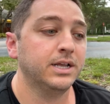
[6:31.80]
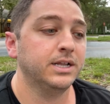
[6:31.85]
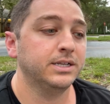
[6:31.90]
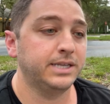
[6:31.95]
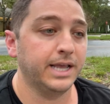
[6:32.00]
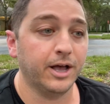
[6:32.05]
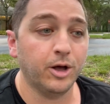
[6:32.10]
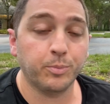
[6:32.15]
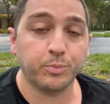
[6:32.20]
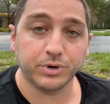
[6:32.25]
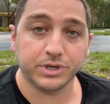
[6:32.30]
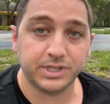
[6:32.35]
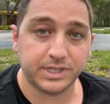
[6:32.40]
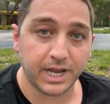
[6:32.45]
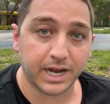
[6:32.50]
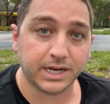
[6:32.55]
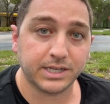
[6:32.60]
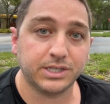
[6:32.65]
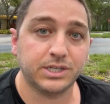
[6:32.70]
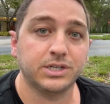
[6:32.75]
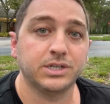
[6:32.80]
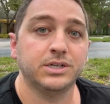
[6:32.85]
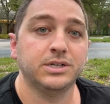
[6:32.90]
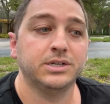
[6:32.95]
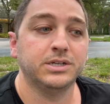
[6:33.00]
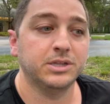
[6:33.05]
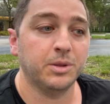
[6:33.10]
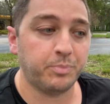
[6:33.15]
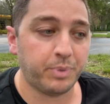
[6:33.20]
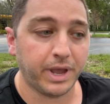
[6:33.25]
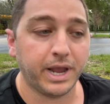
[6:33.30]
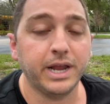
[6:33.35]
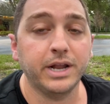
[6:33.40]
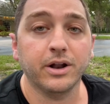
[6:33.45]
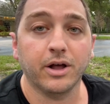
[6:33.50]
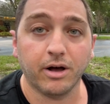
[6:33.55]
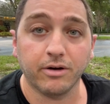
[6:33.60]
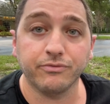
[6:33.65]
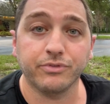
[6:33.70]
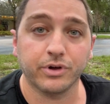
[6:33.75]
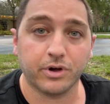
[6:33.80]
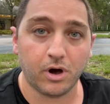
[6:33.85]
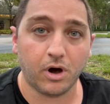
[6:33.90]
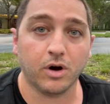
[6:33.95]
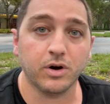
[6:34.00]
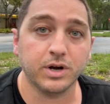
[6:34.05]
to help protect the paint of the car